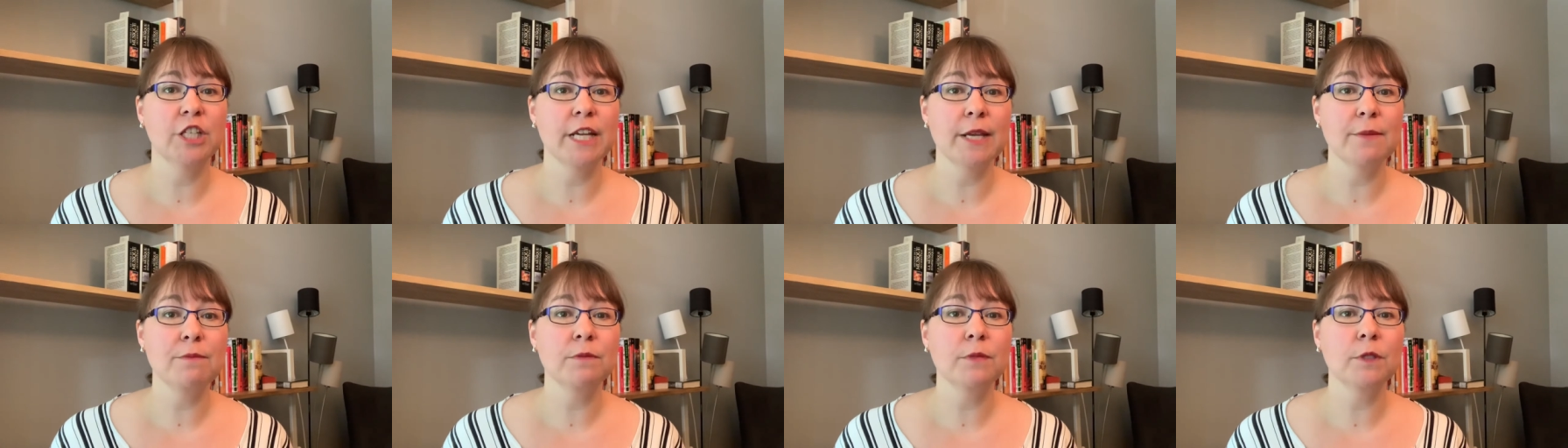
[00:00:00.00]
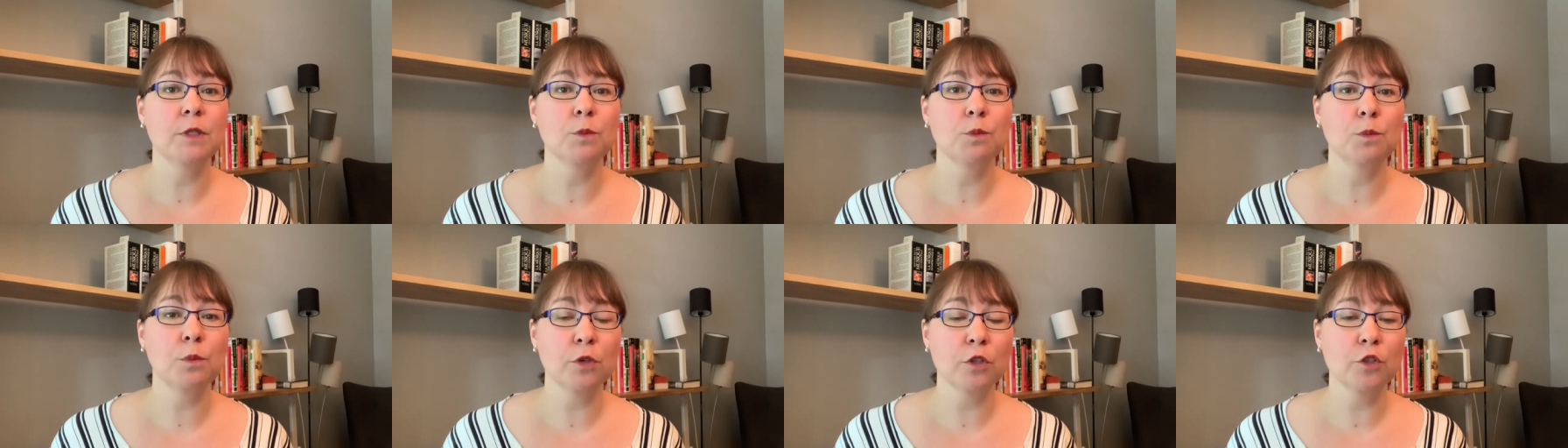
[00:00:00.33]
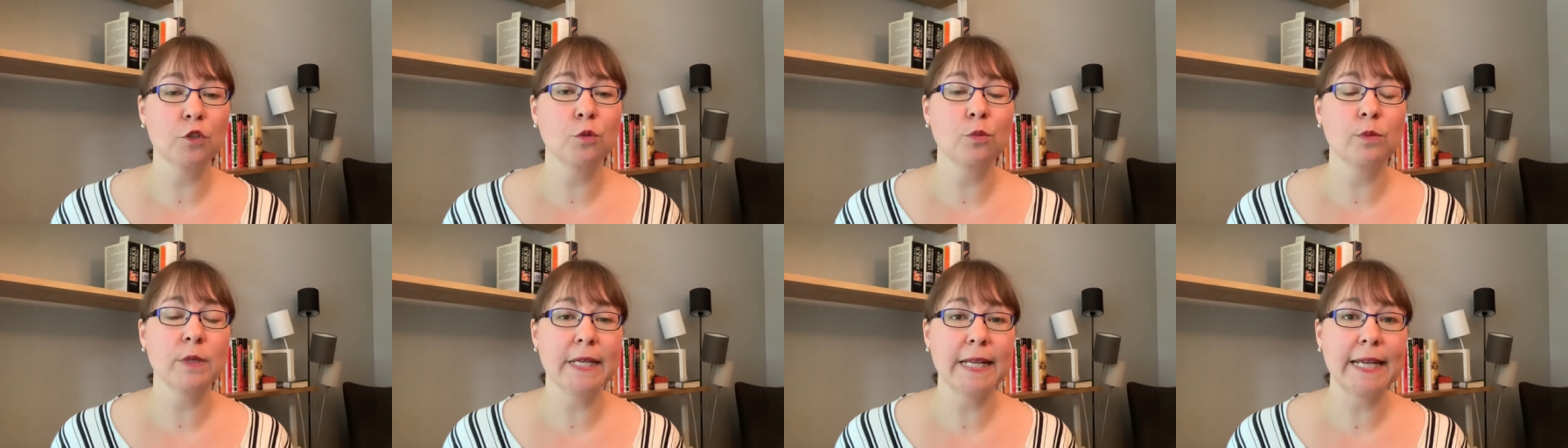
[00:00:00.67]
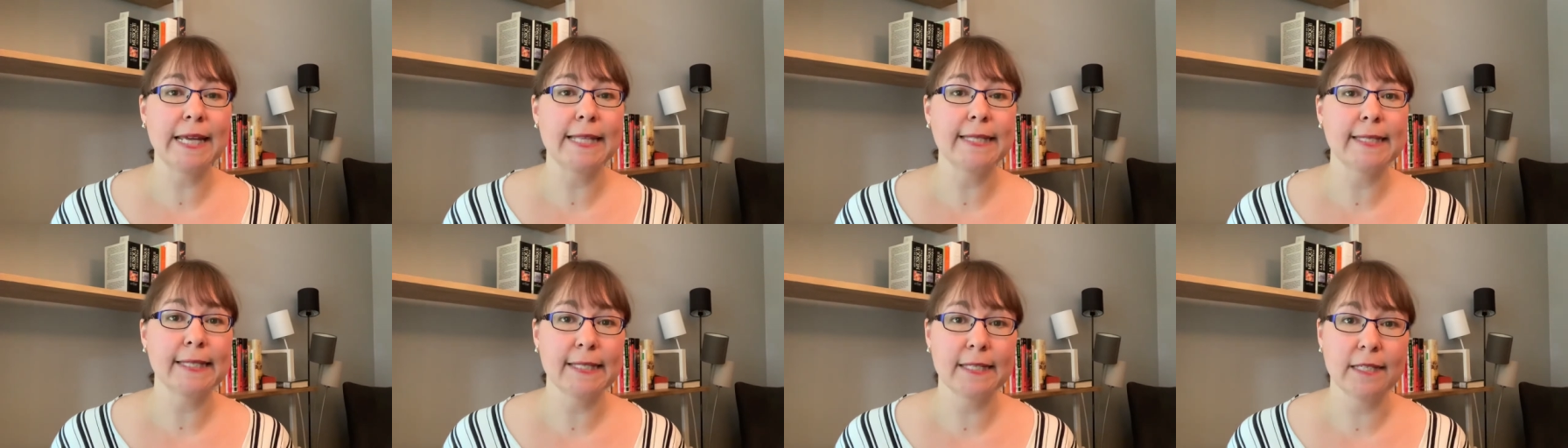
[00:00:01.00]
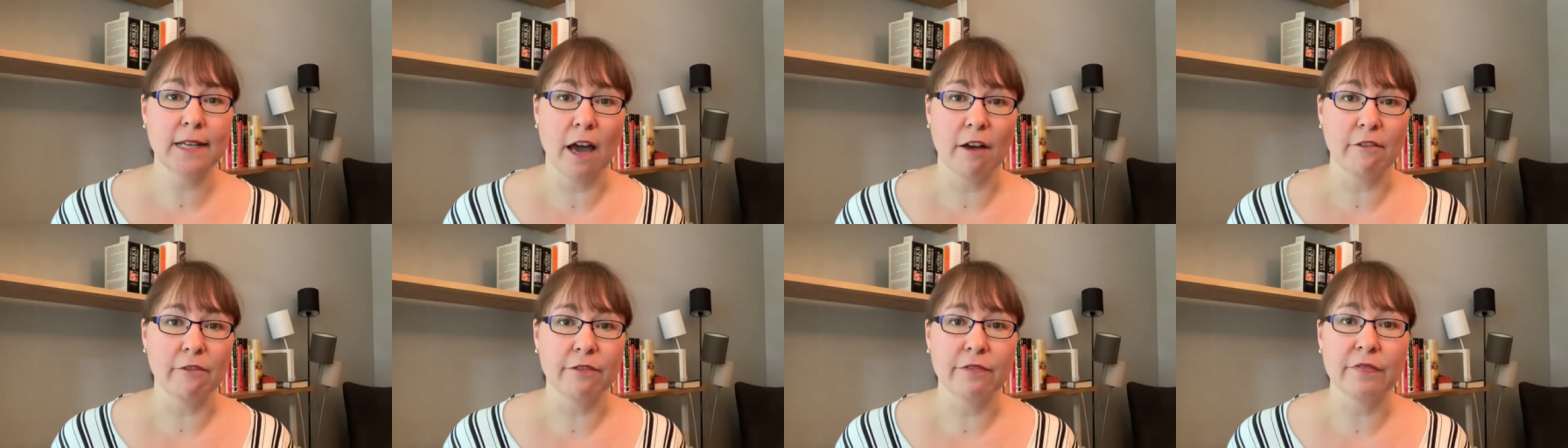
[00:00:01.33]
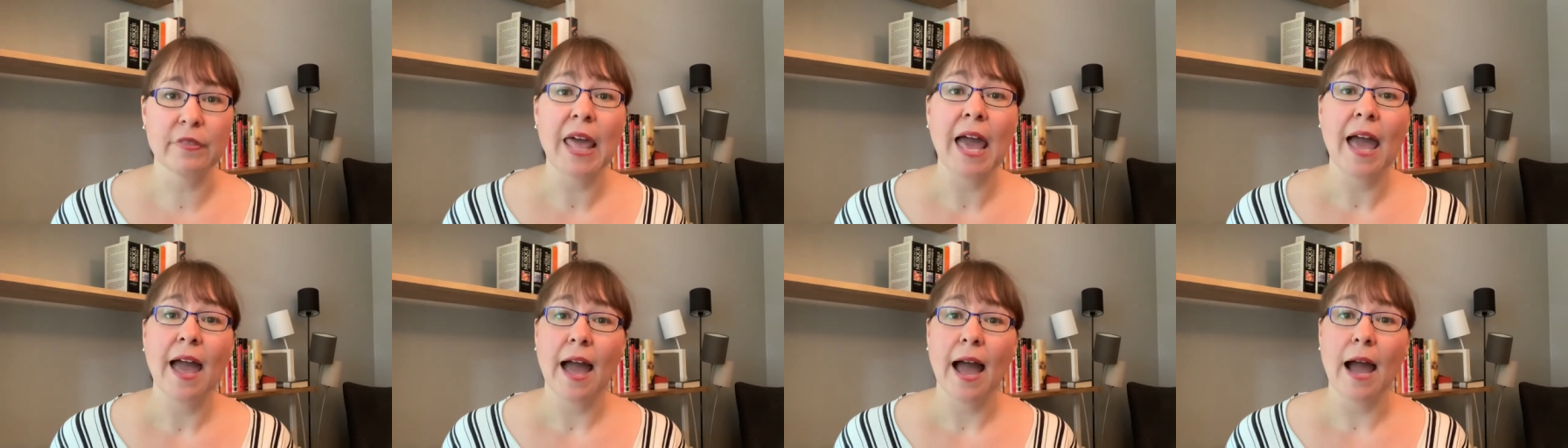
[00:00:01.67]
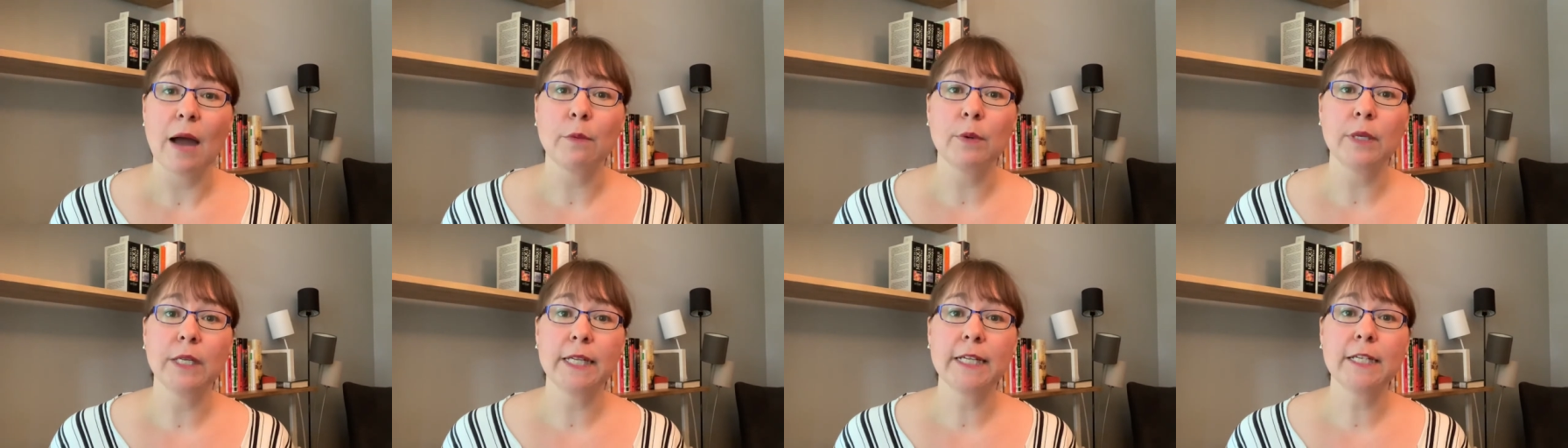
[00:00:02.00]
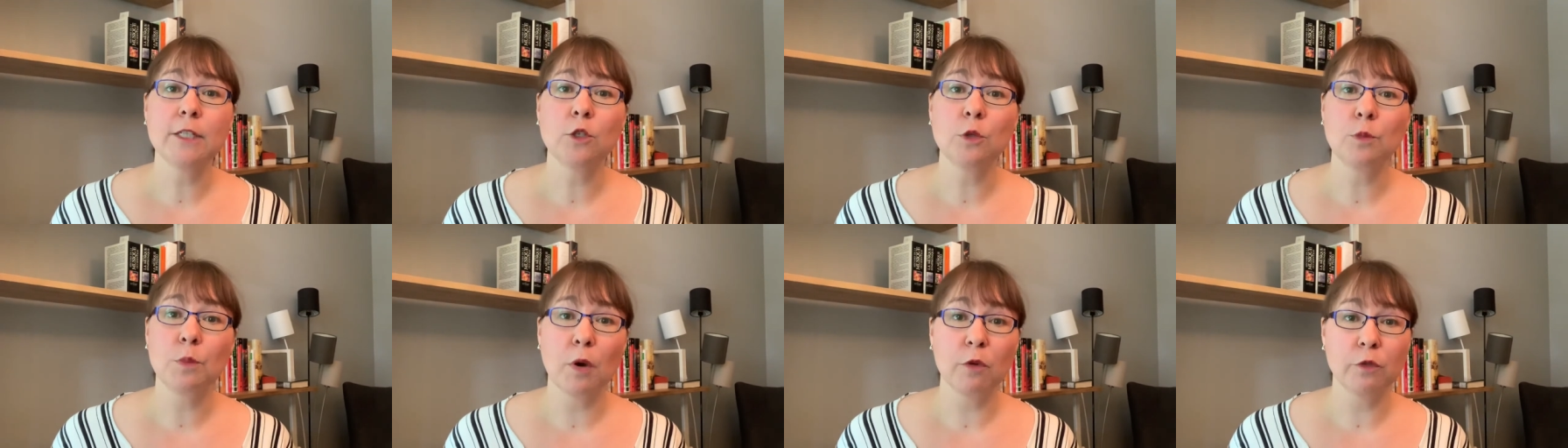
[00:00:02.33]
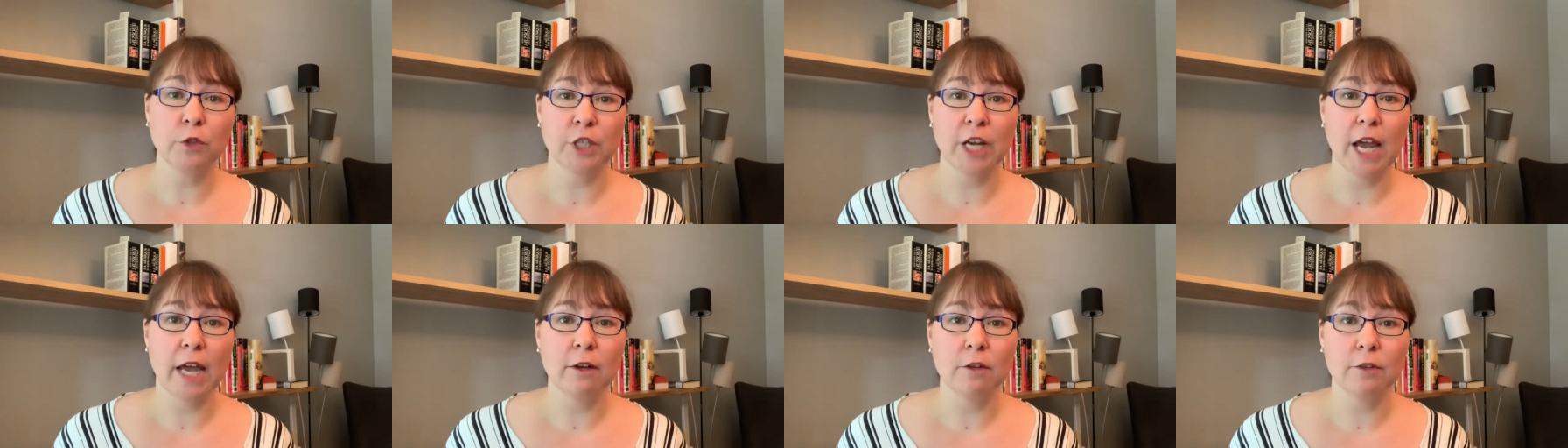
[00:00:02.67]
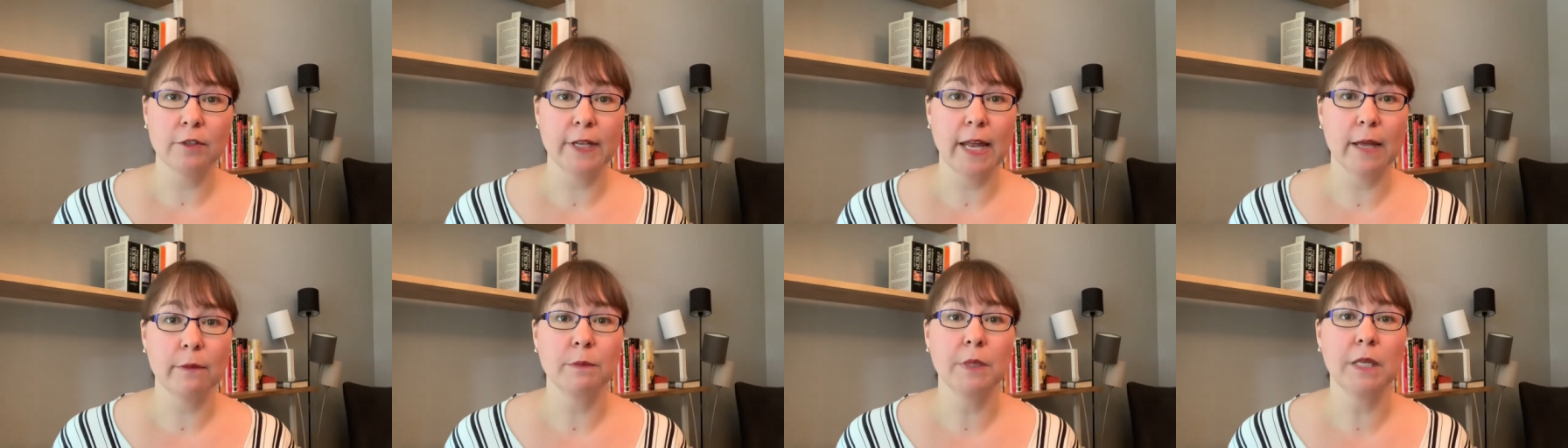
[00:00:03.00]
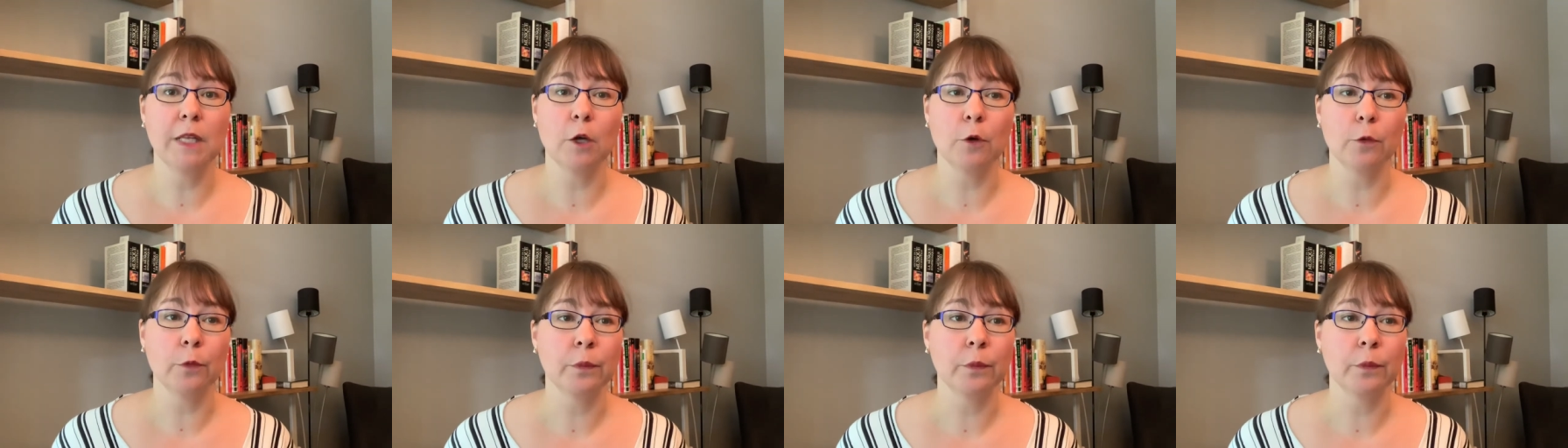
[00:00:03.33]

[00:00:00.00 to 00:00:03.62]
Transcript: Jim's Books Reading and Stuff. I will link to both channels down below.